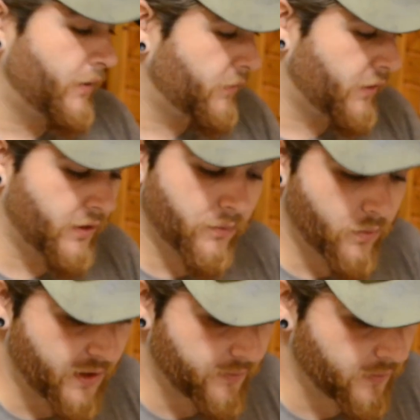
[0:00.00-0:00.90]
you know,
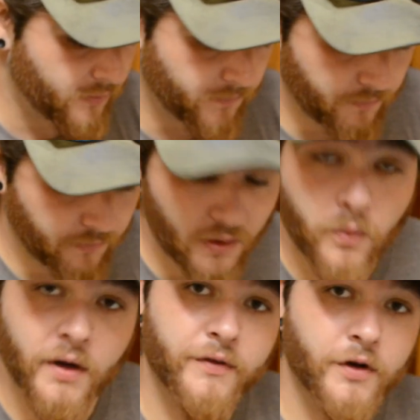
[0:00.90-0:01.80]
whatever
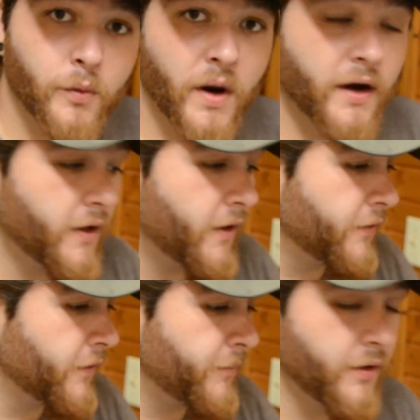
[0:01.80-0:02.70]
you're wearing
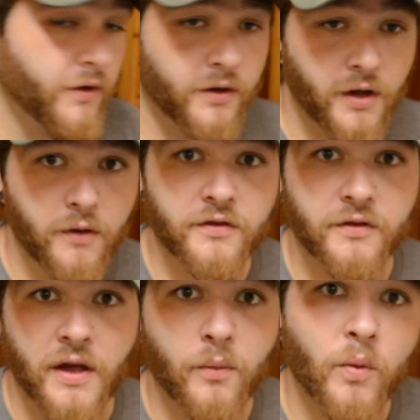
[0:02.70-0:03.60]
under them. You're going to notice
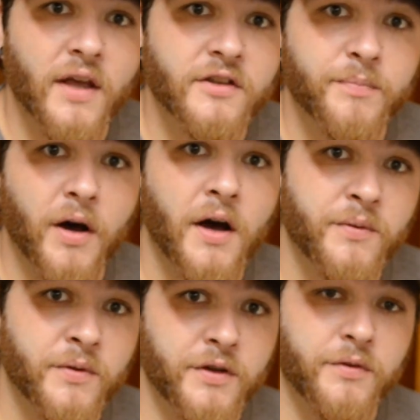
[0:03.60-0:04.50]
that wet
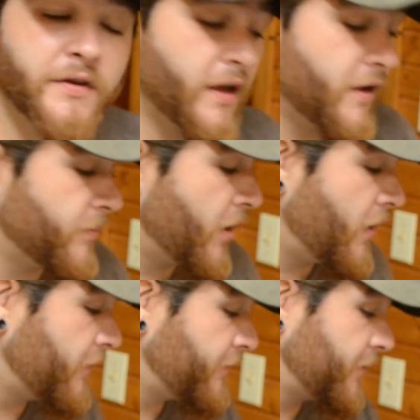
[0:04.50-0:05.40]
spot when you take them
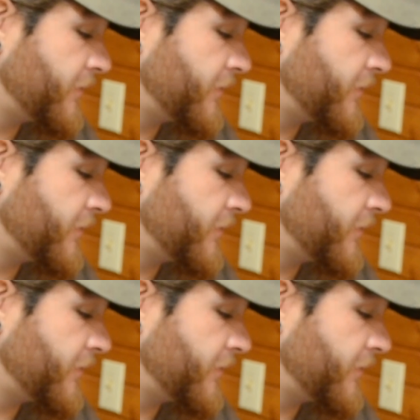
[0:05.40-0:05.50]
off.